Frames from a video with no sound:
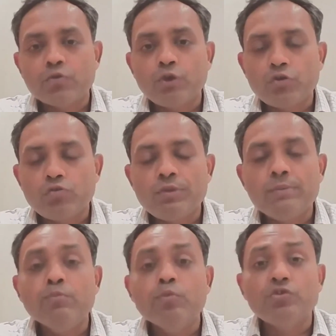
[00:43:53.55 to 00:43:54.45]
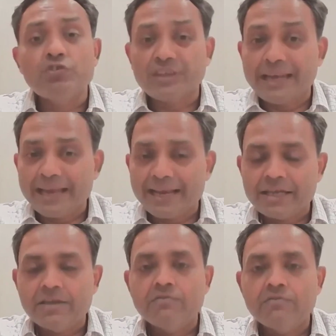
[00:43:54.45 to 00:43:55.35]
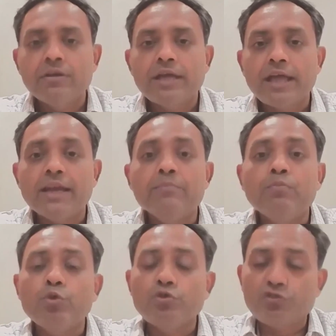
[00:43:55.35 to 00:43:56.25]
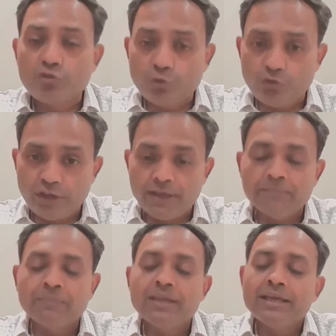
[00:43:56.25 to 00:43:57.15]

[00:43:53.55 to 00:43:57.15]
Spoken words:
are going to be more selective and more choosy.